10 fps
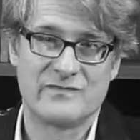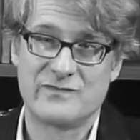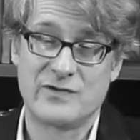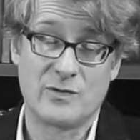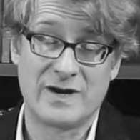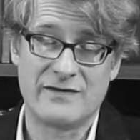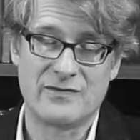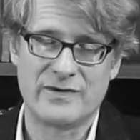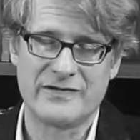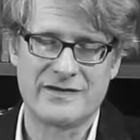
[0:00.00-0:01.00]
For
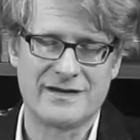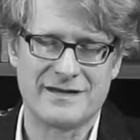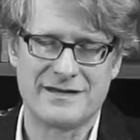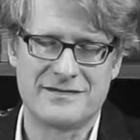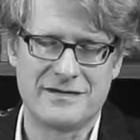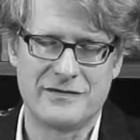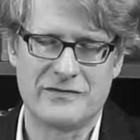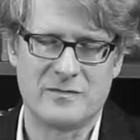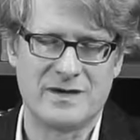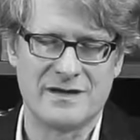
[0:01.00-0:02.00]
whatever reason, it
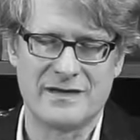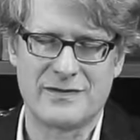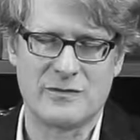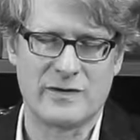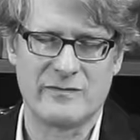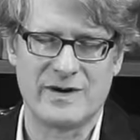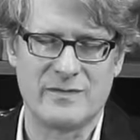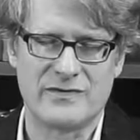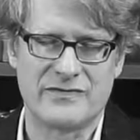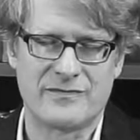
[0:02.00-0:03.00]
continues to be, I think, one of my
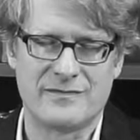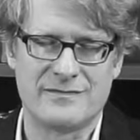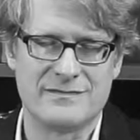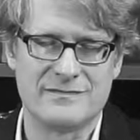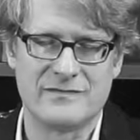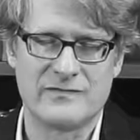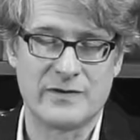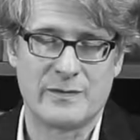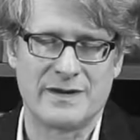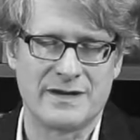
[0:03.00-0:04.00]
most
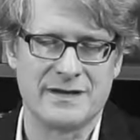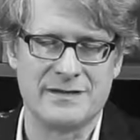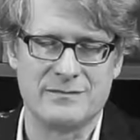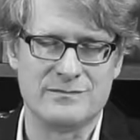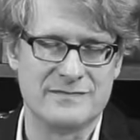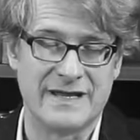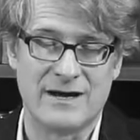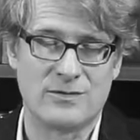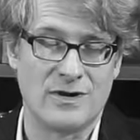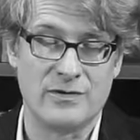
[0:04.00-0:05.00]
frequently
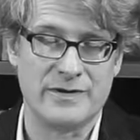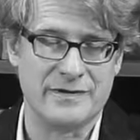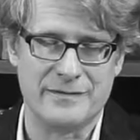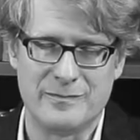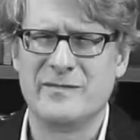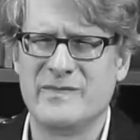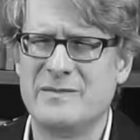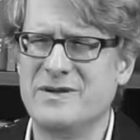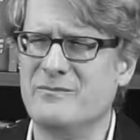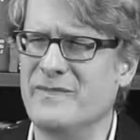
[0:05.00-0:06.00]
downloaded. It may
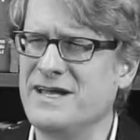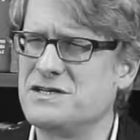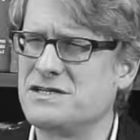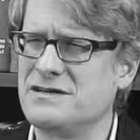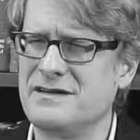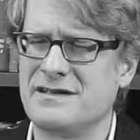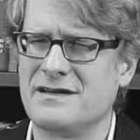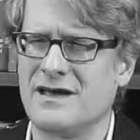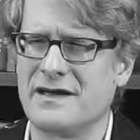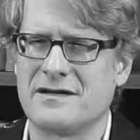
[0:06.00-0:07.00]
be mentioned
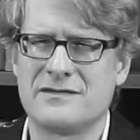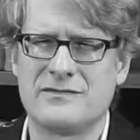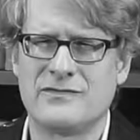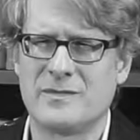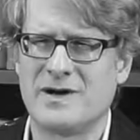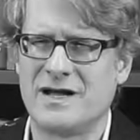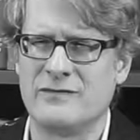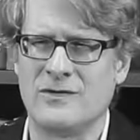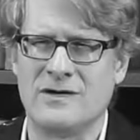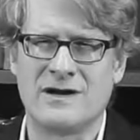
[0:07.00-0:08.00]
in like some kind
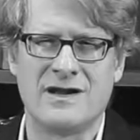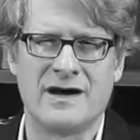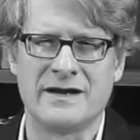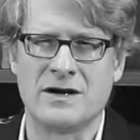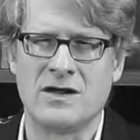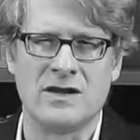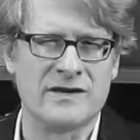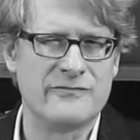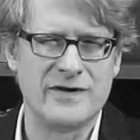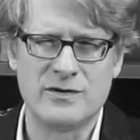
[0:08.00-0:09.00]
of online
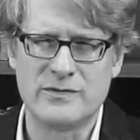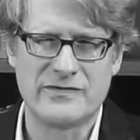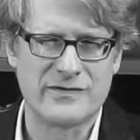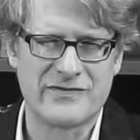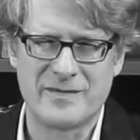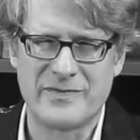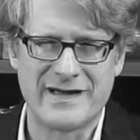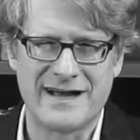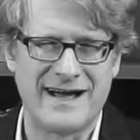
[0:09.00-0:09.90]
Cliff Notes or something.